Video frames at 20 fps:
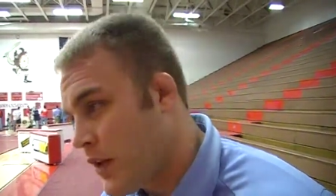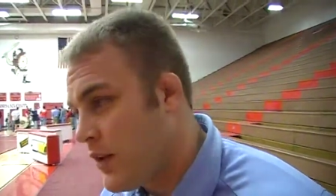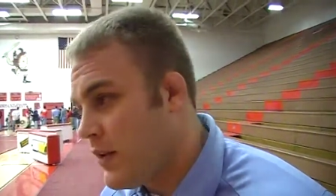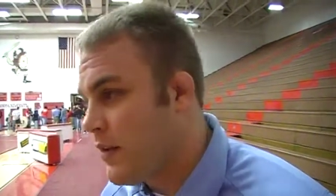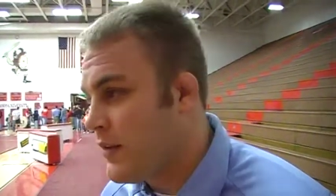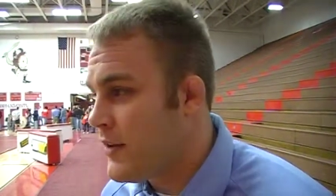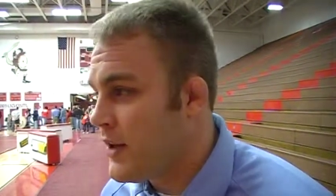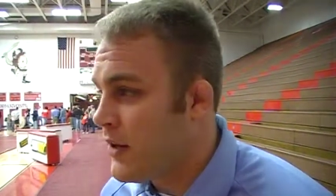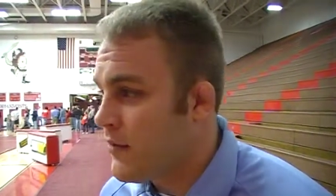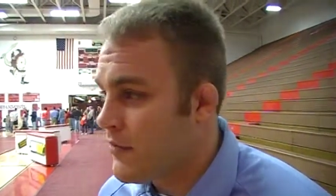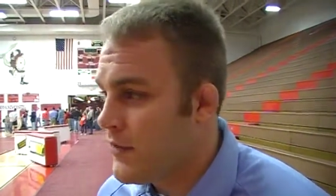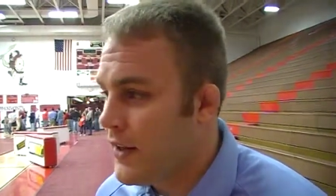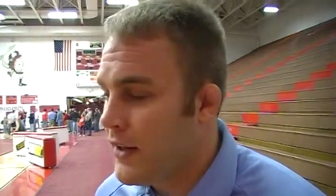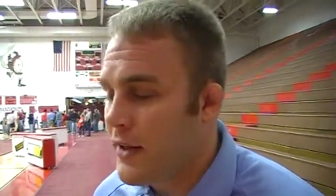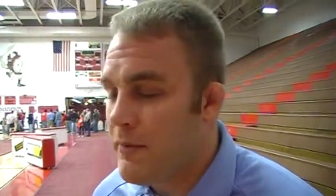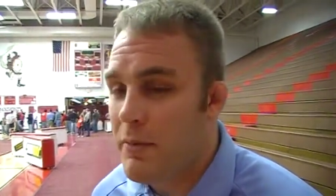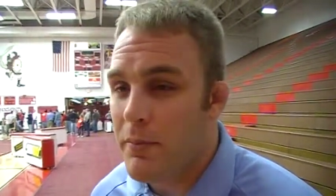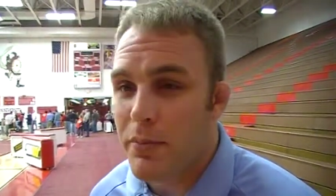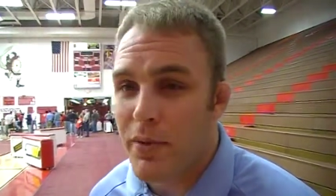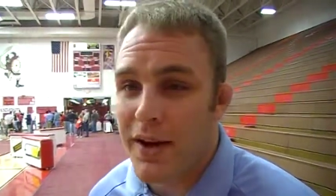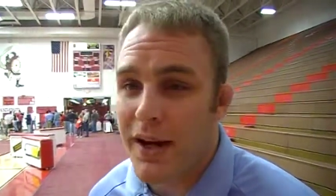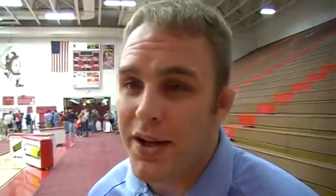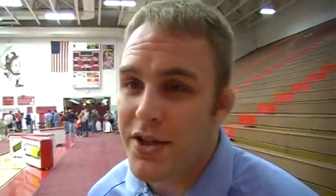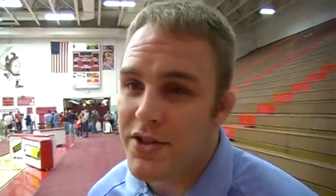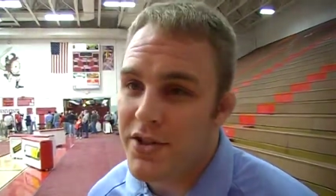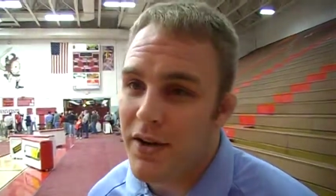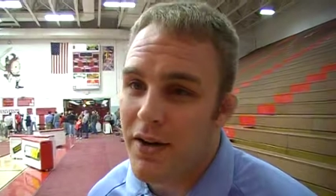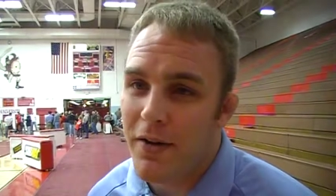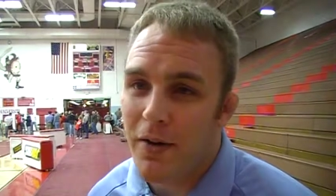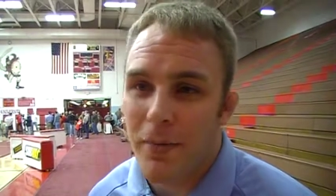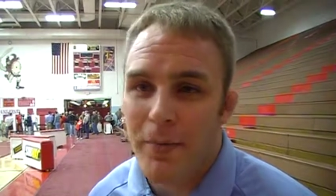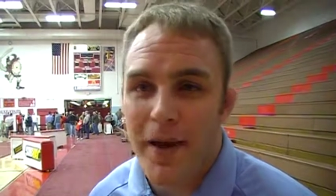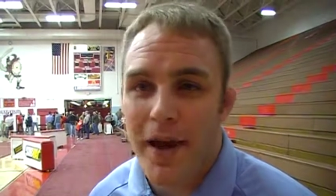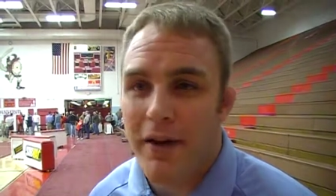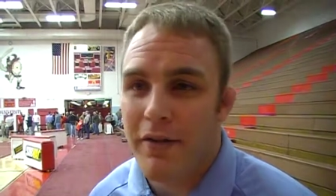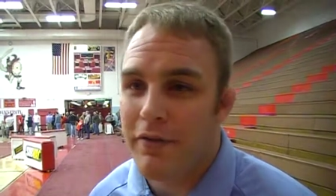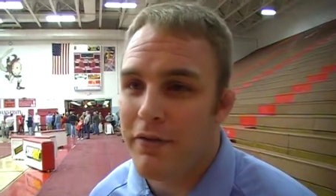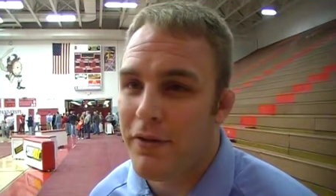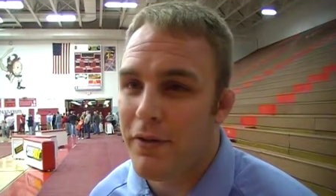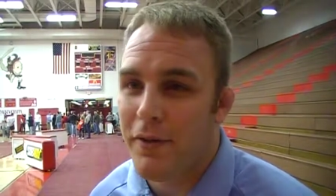a tough kid. Him and Bradshaw go
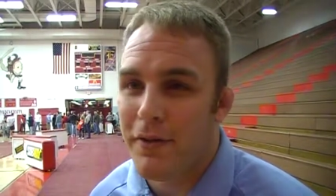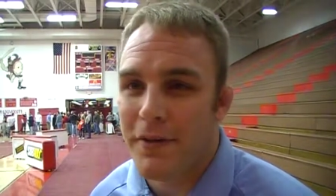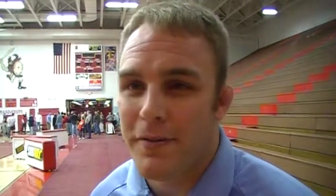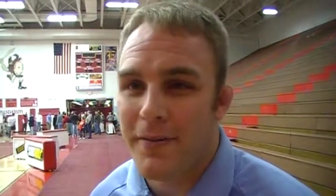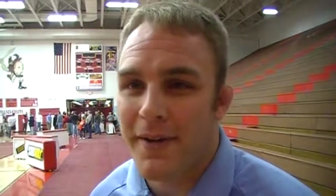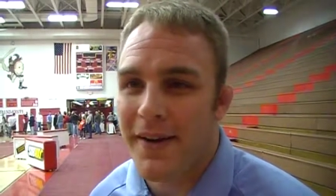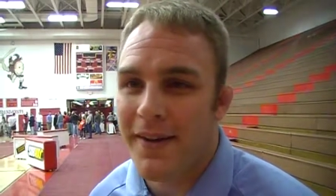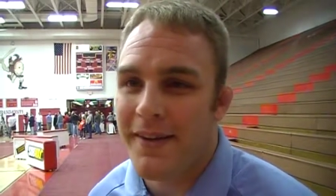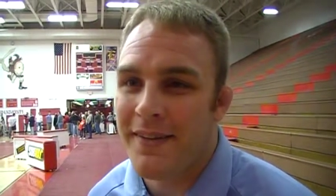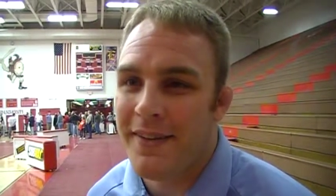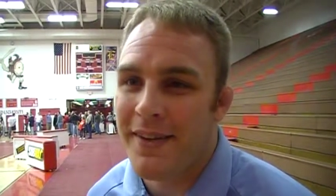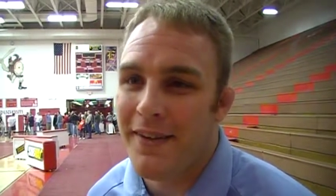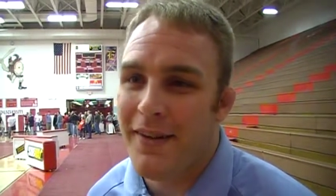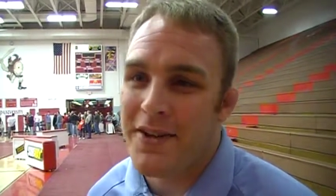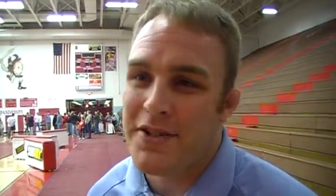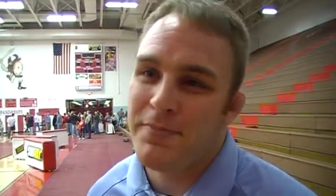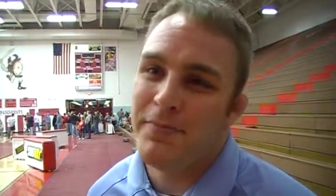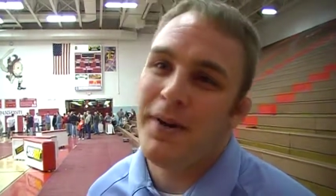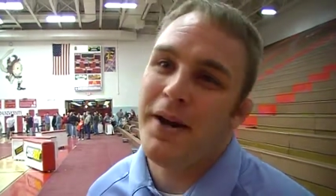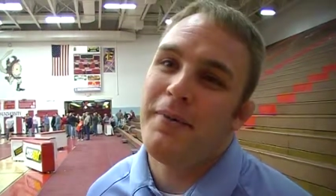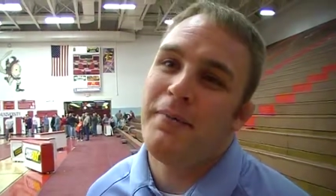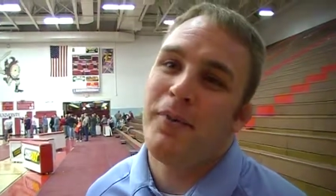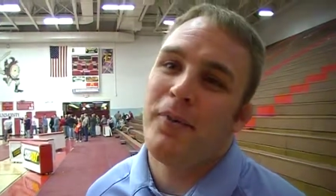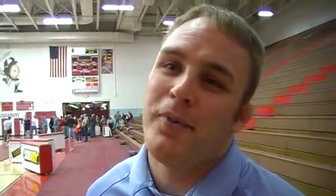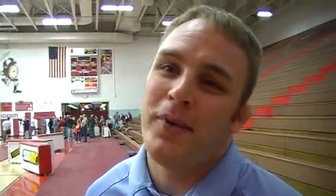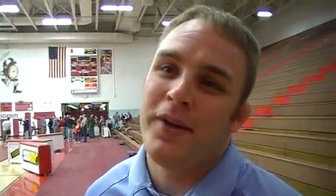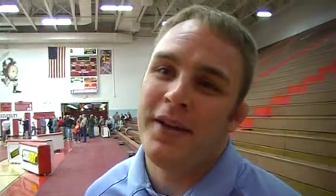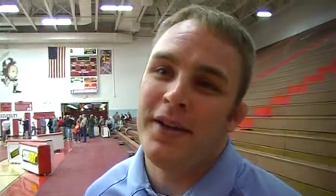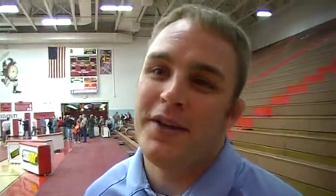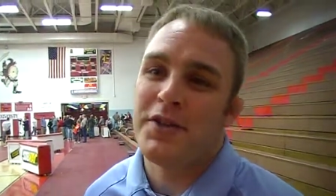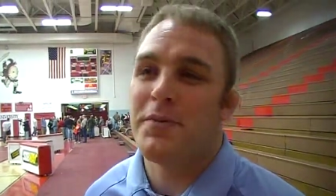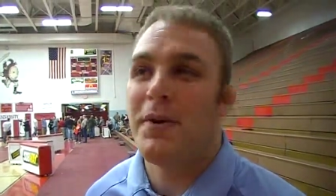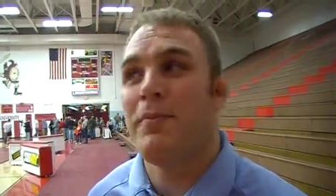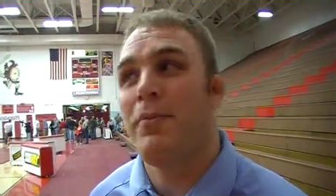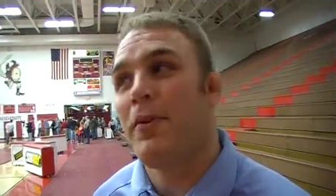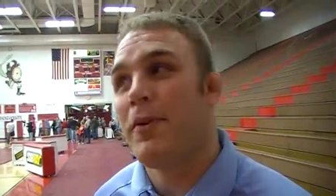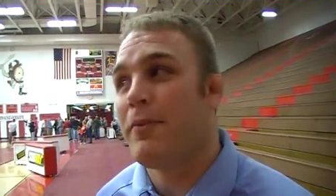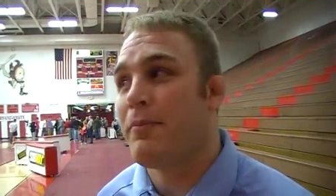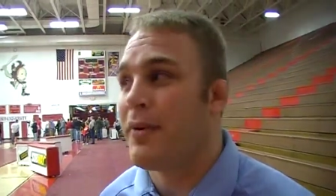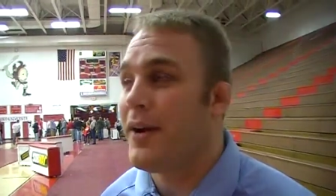back and forth, man. They lost by point. You lost by
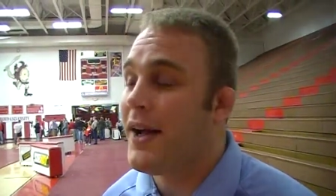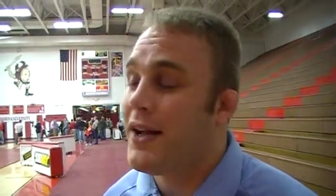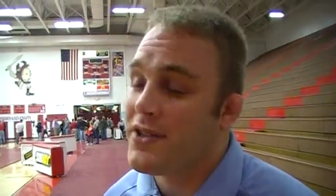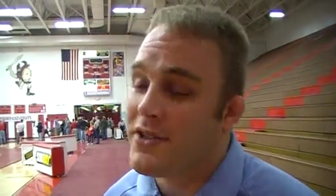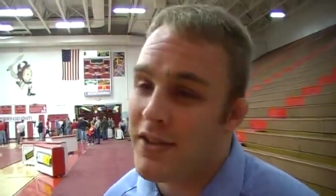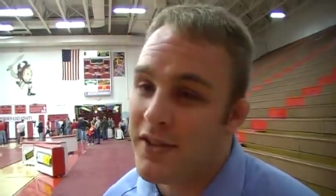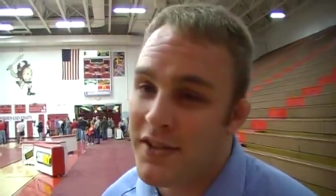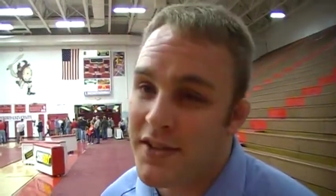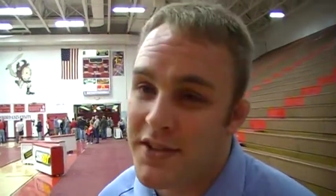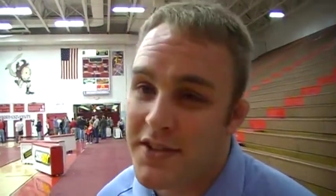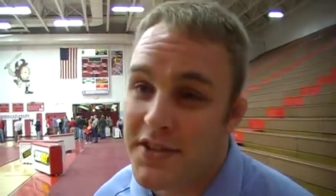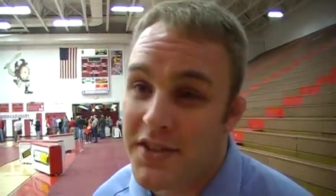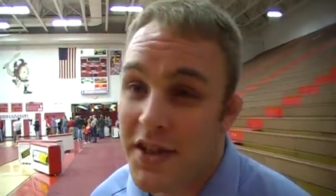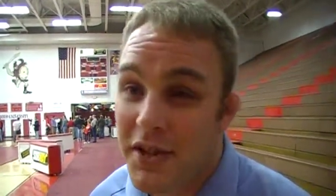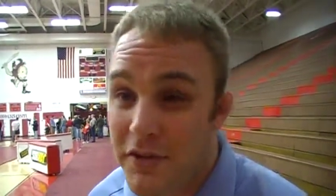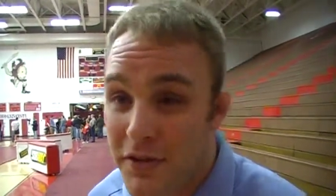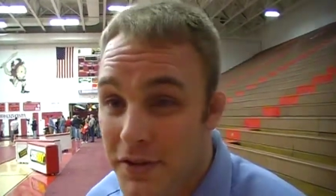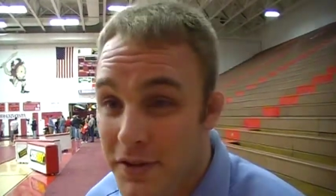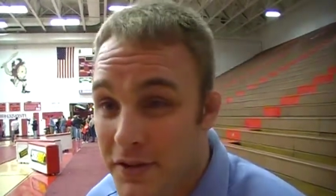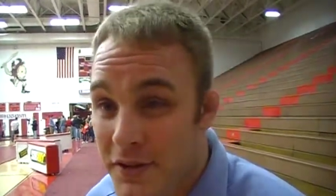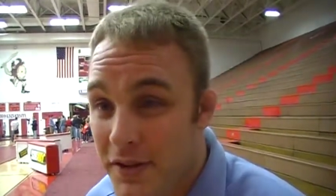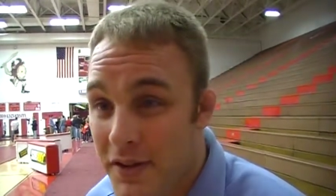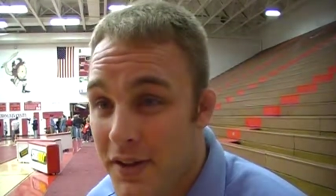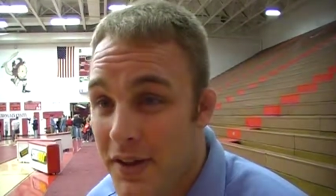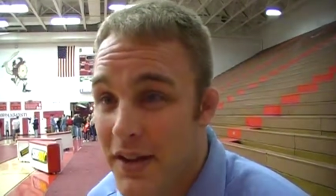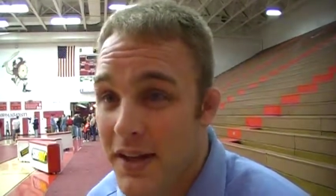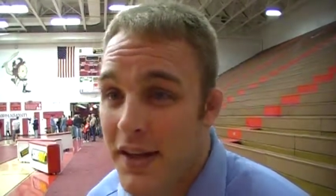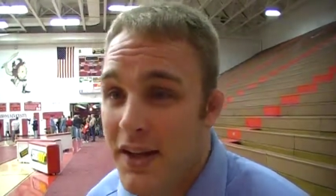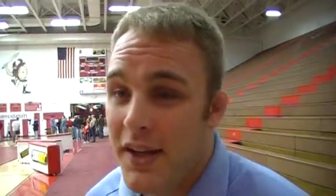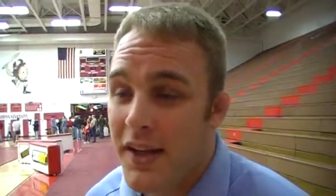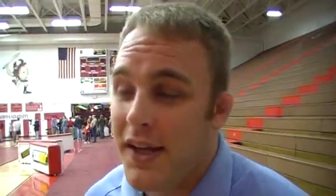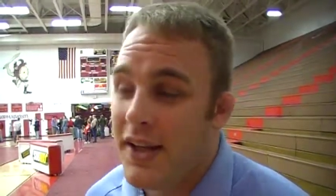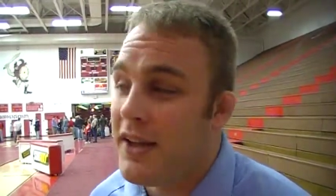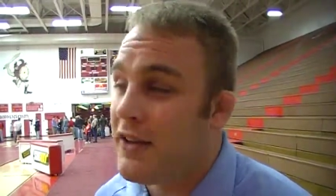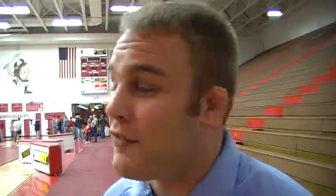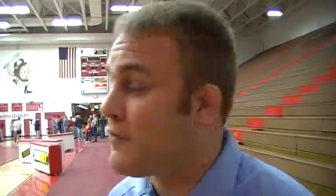point in Bradshaw. That's a scuffle. And then